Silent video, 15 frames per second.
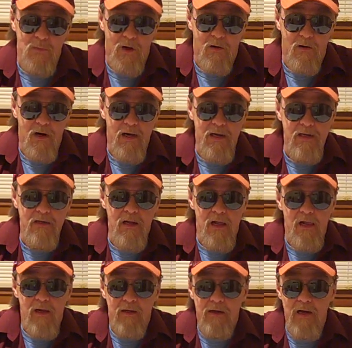Alright.
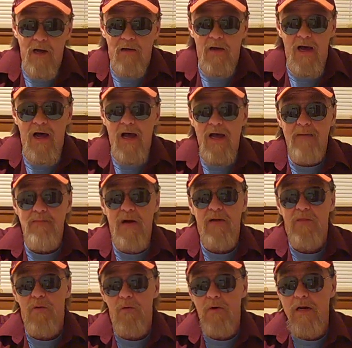Now I had my
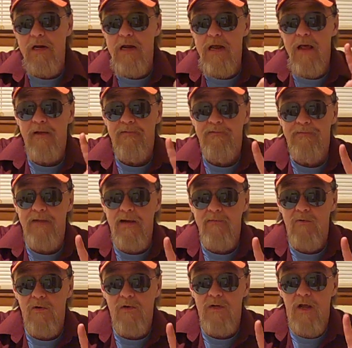3
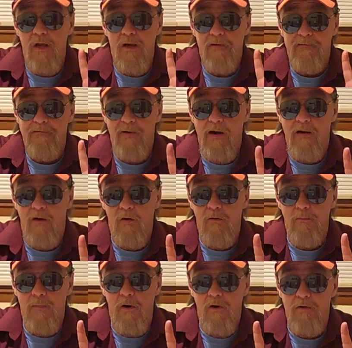favorite
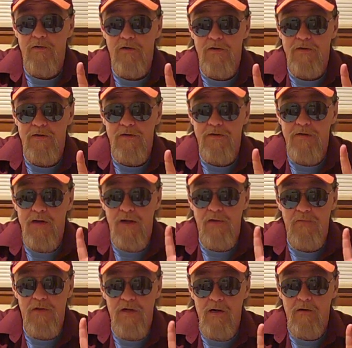firearm purchases
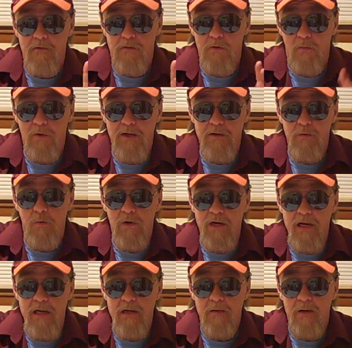of the year
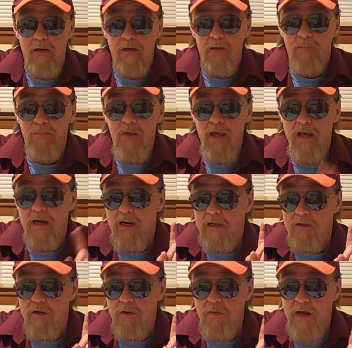2020. And
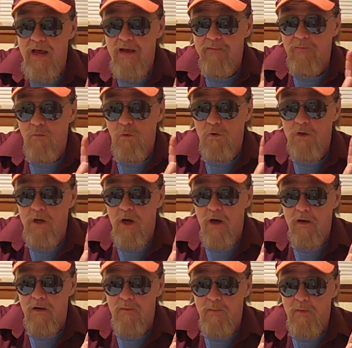I do have one
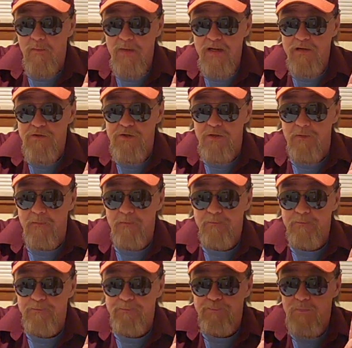honorable mention.
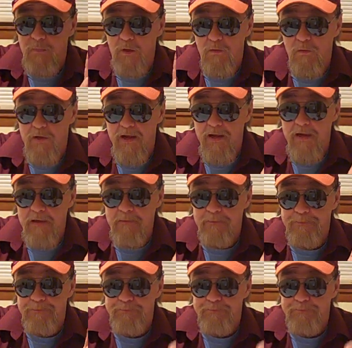Okay?